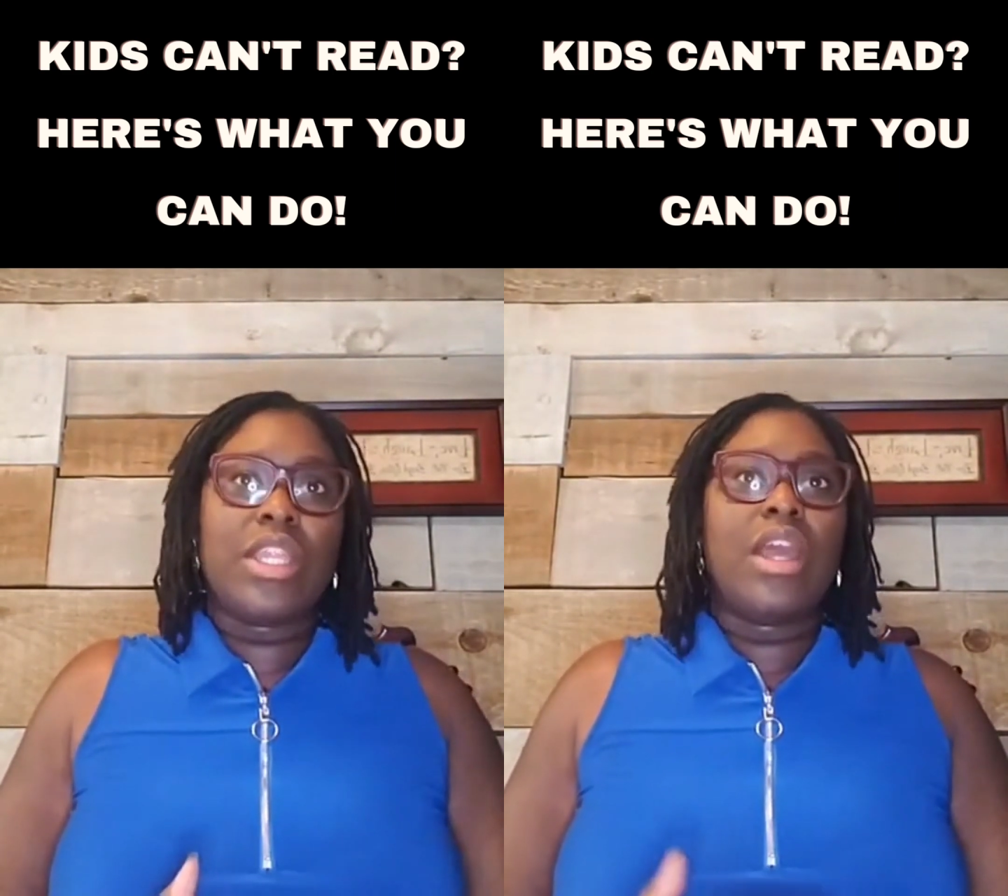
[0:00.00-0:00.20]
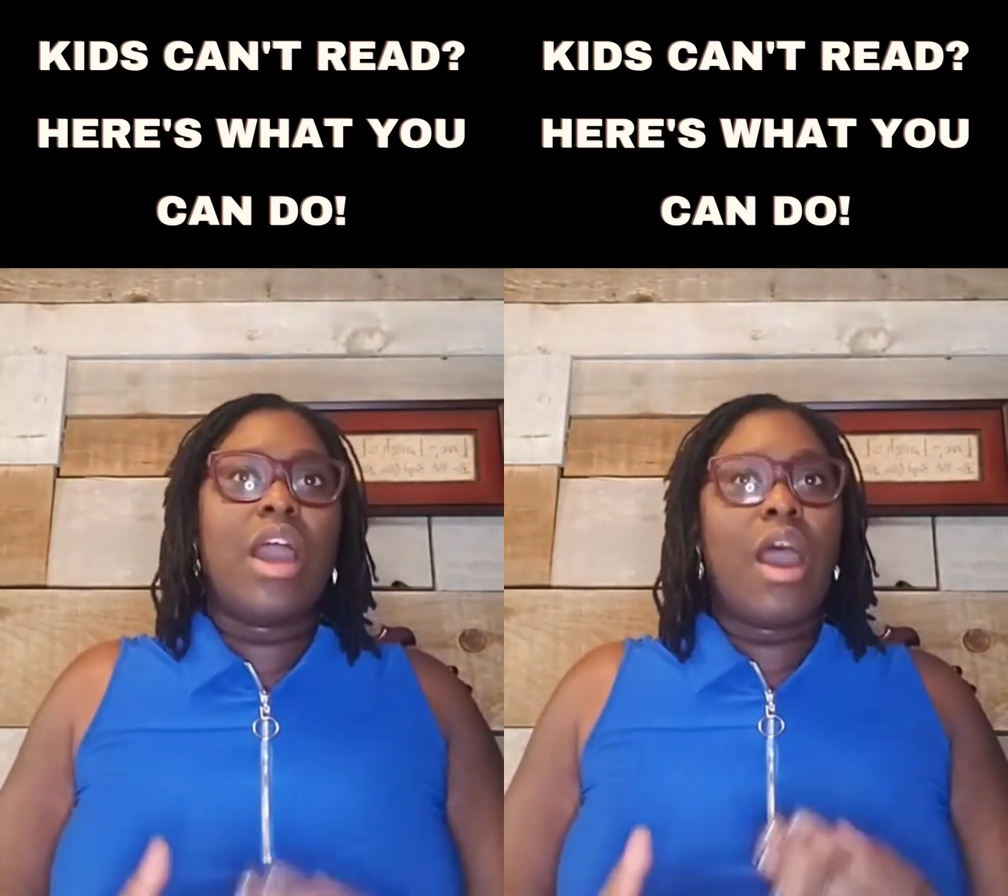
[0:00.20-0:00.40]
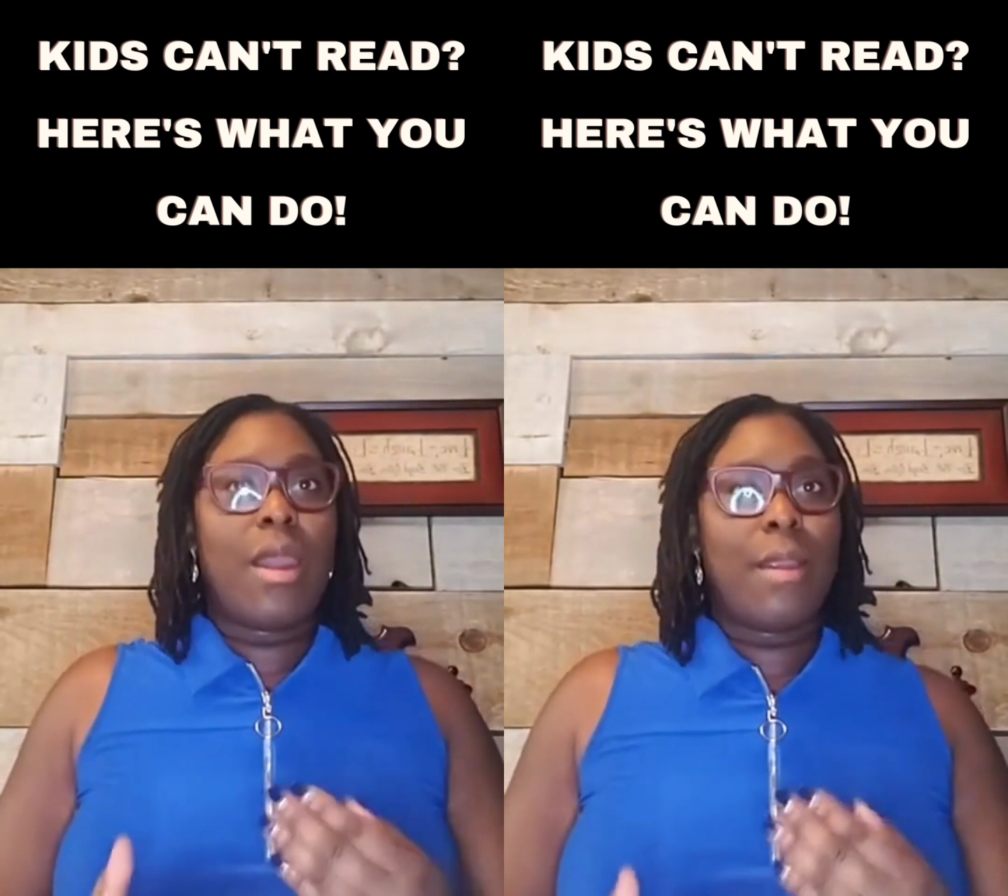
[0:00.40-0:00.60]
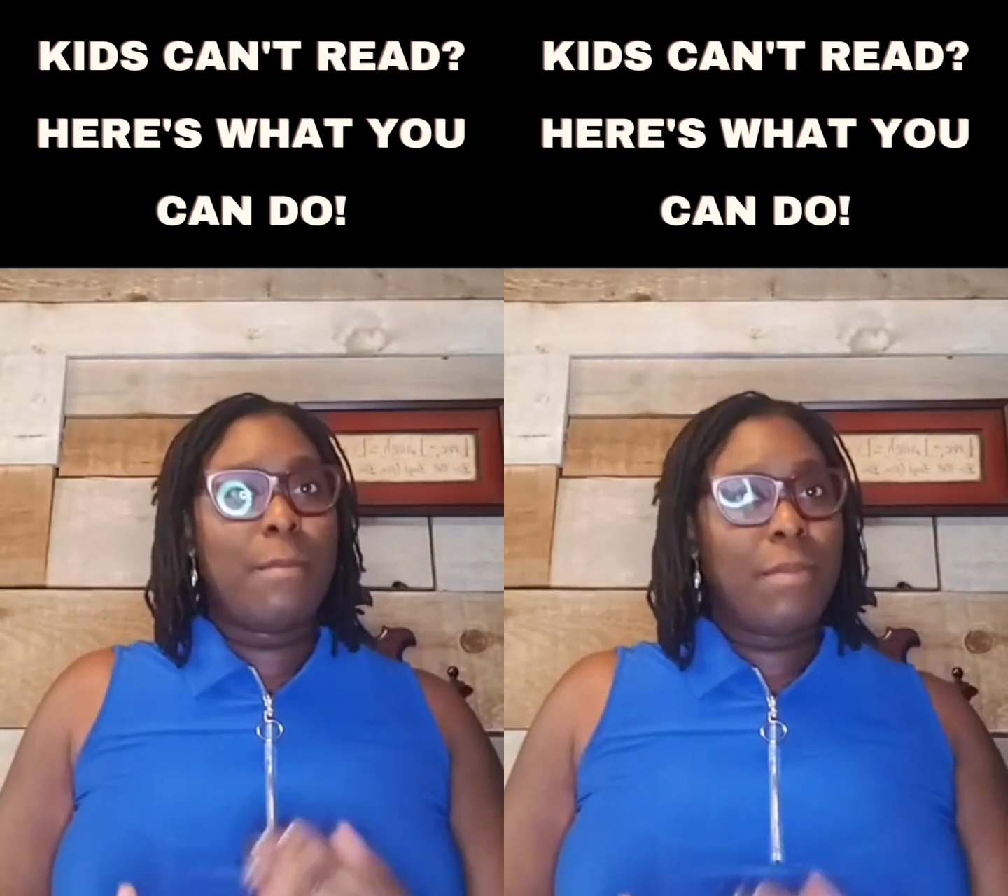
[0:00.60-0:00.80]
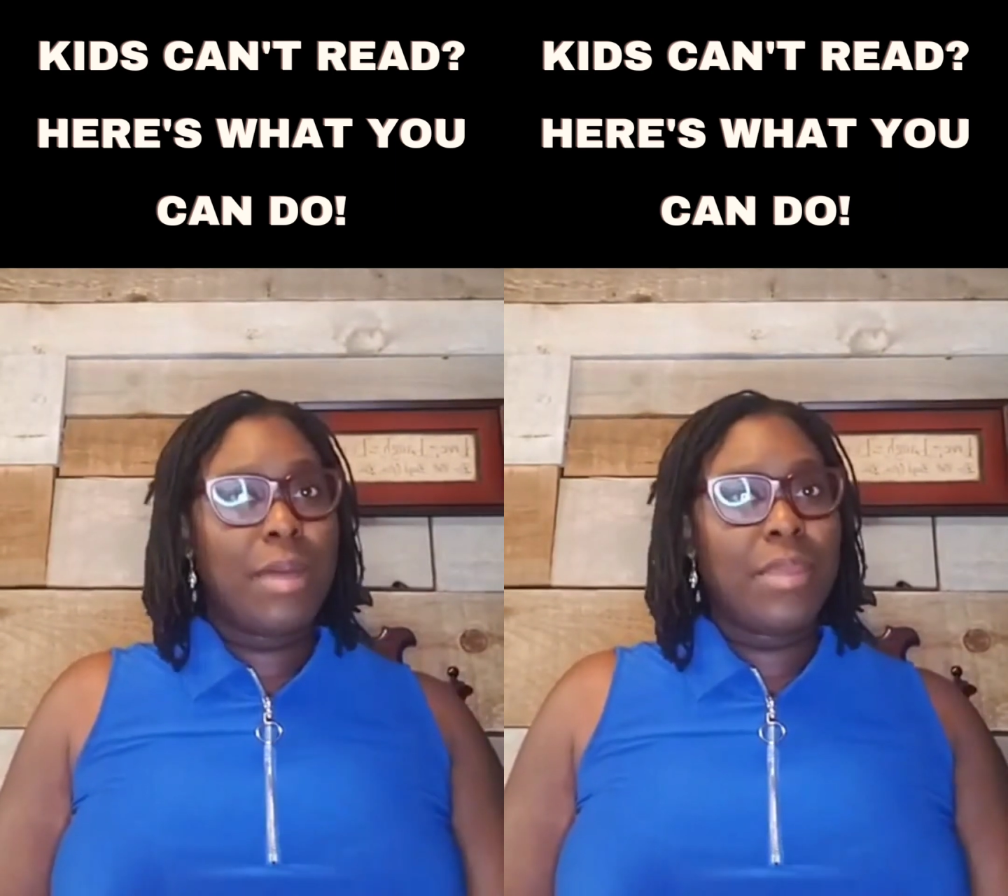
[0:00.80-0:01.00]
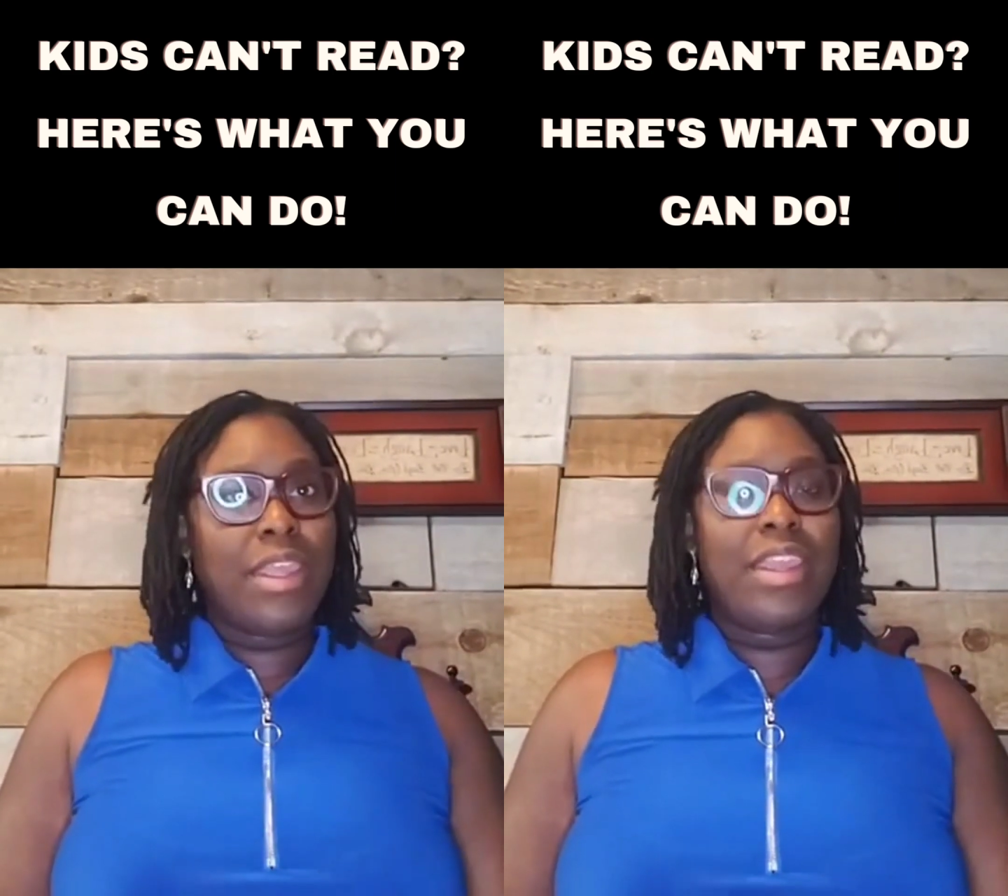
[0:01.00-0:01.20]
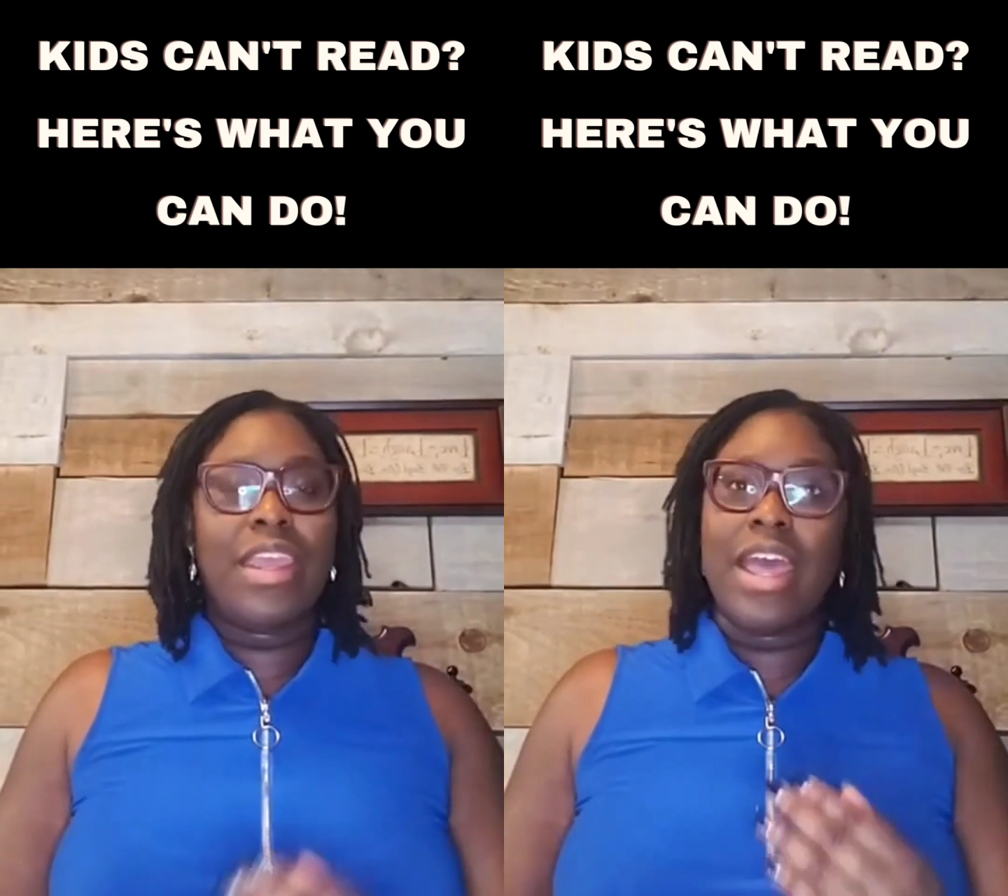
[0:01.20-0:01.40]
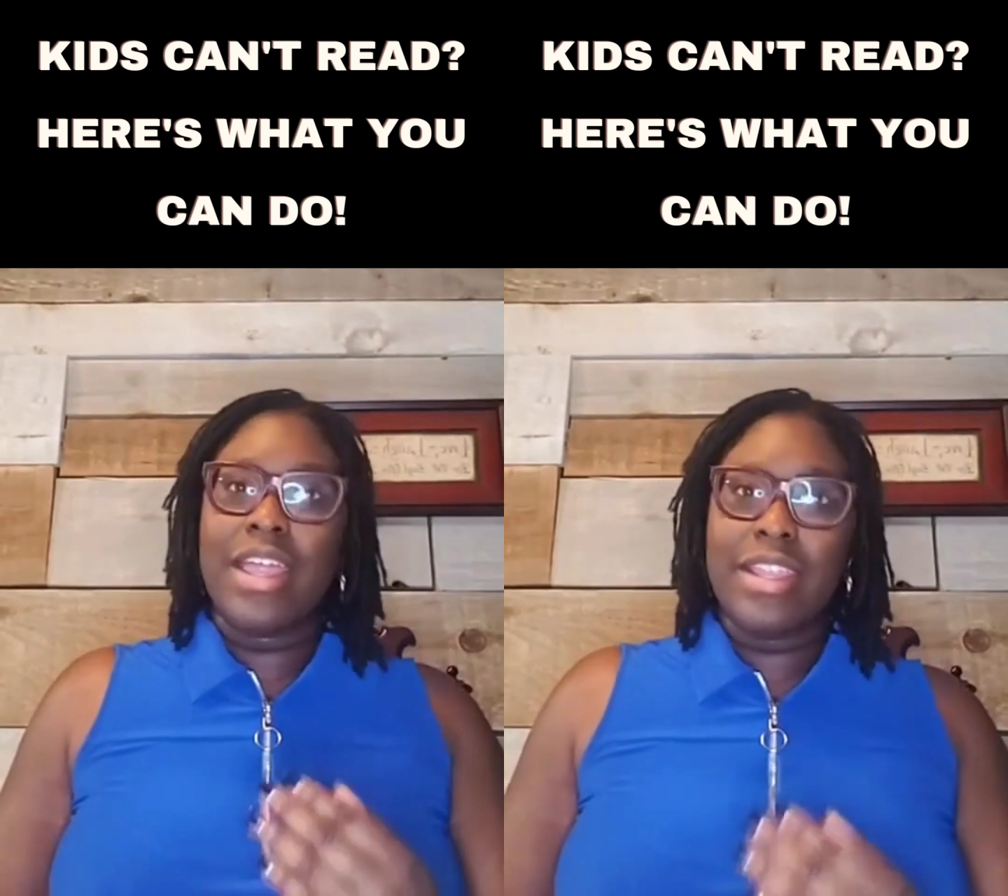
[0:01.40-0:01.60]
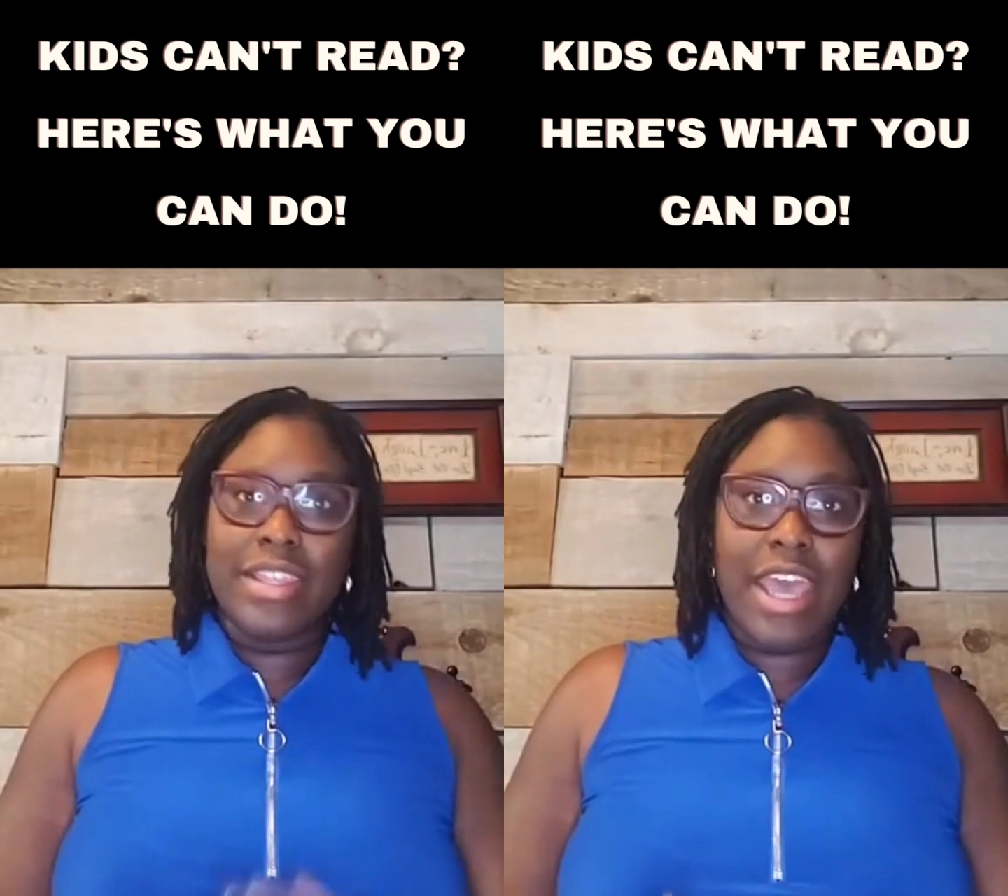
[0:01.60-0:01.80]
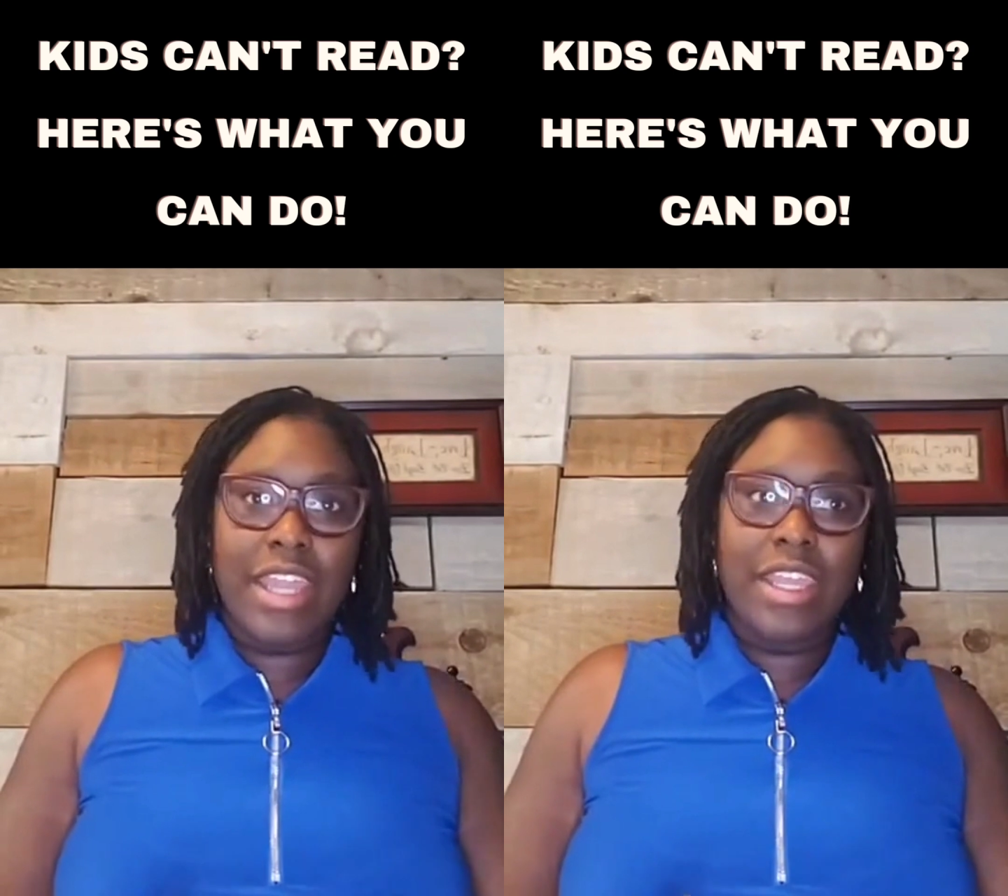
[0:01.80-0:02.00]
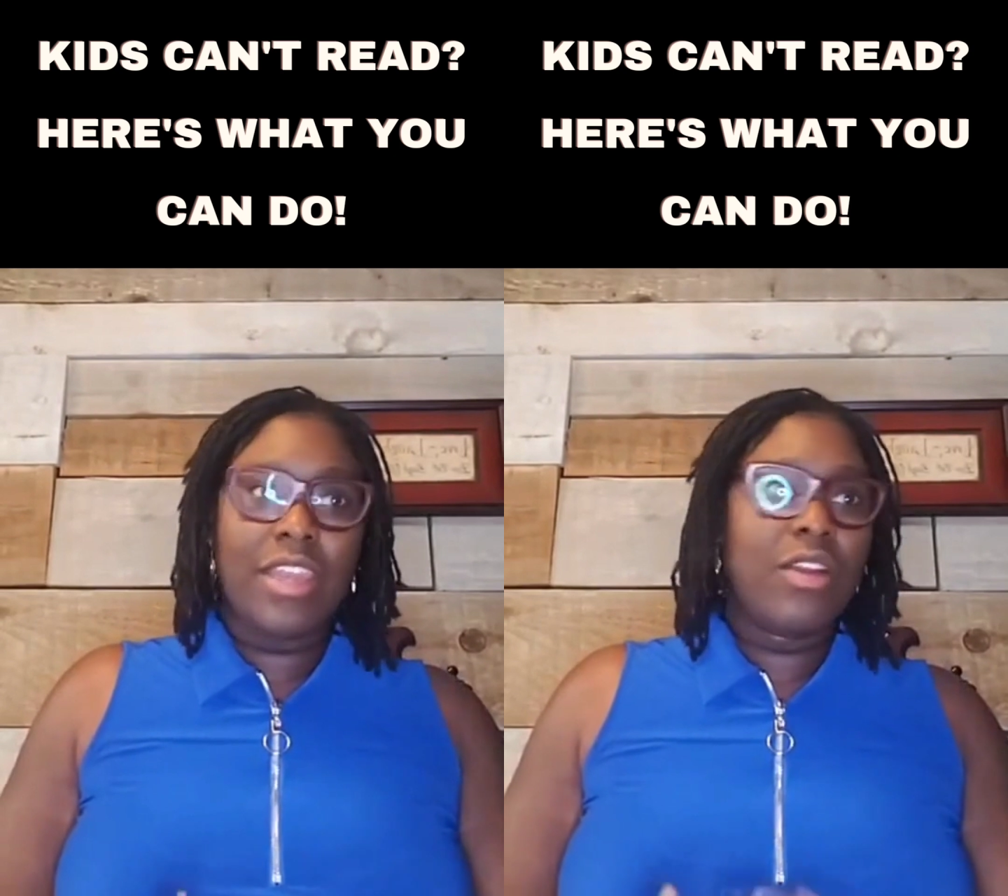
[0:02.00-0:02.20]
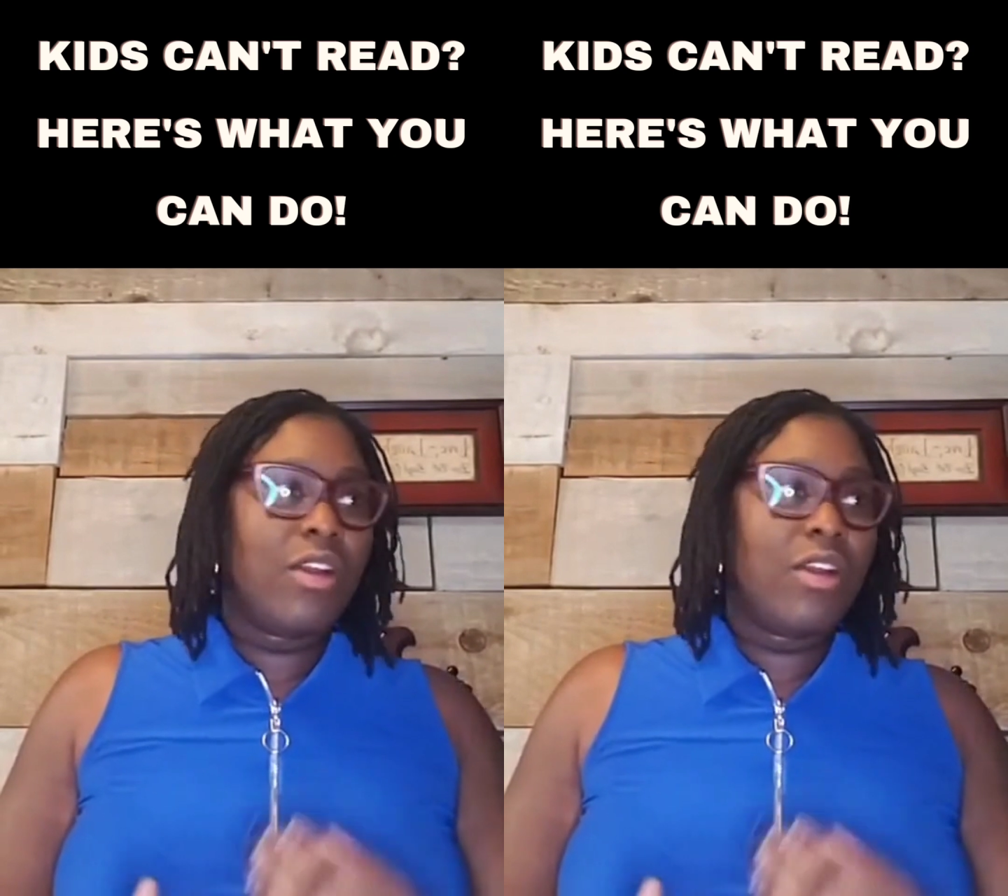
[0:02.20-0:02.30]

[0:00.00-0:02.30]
are mommy and daddy or